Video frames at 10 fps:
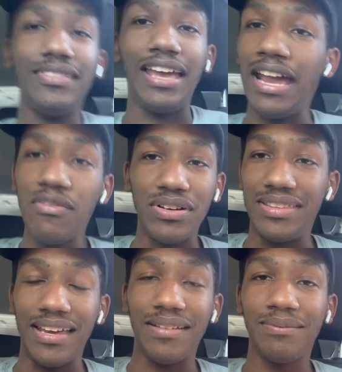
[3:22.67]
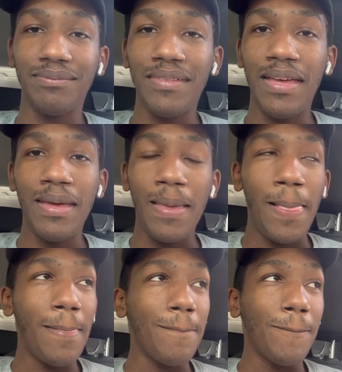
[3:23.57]
Everything
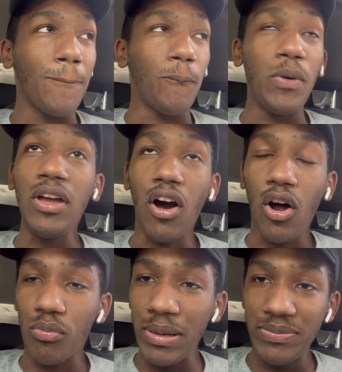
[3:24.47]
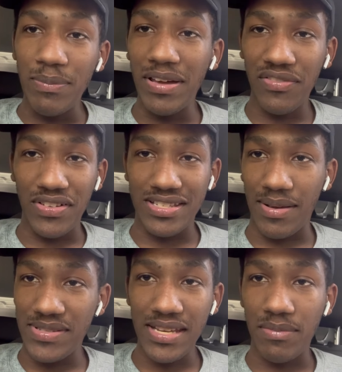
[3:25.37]
we all reap the benefits
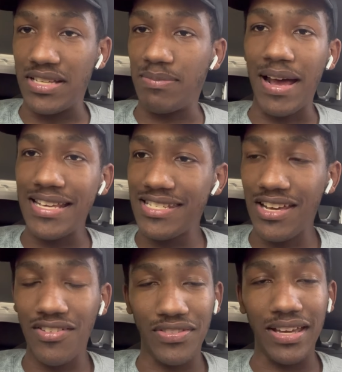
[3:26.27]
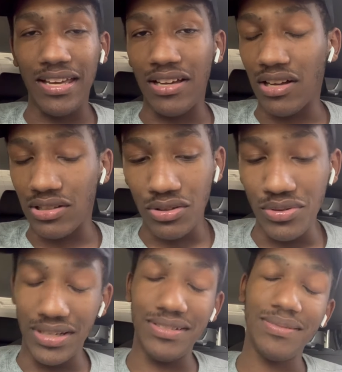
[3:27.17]
of semis, myself
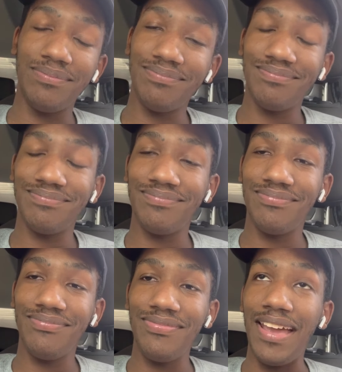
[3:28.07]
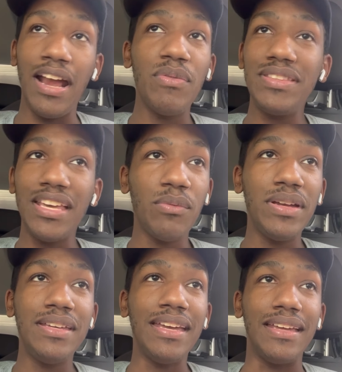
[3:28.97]
included. Everything
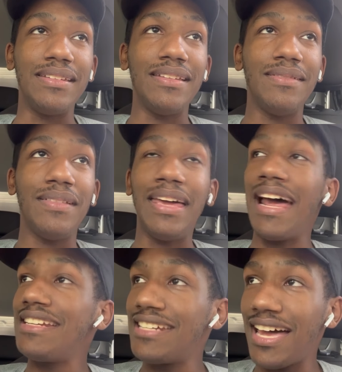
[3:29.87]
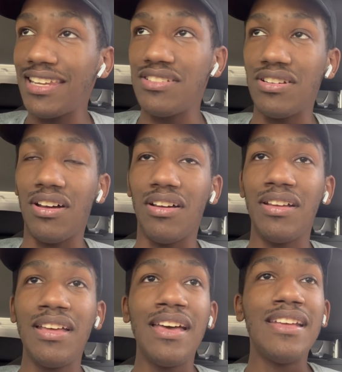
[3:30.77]
we get. And I challenge y'all
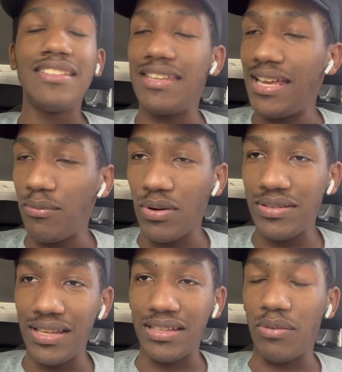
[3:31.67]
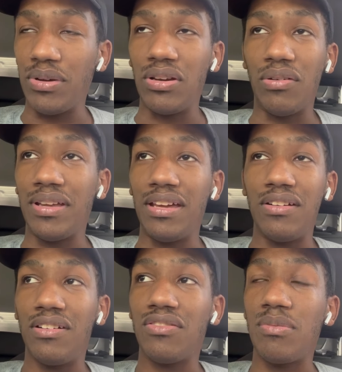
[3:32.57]
to name one thing that we don't get
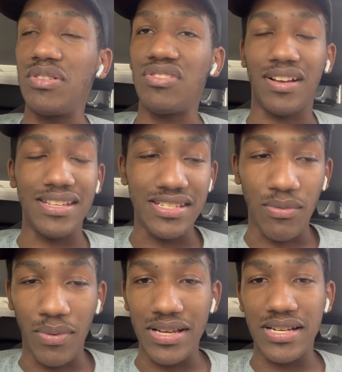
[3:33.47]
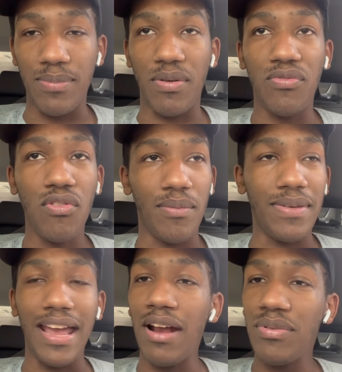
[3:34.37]
from a truck in some way, shape, or form.
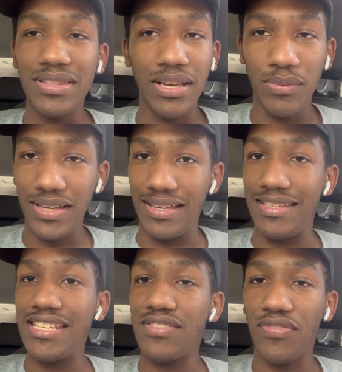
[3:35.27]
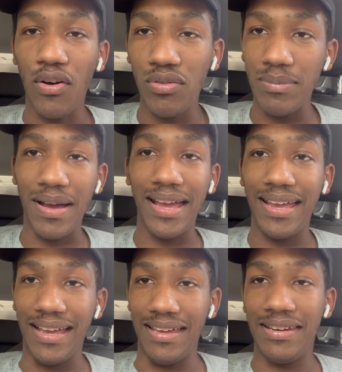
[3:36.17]
Everything we get. This phone in my
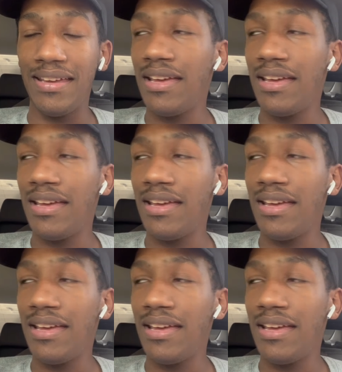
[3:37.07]
hand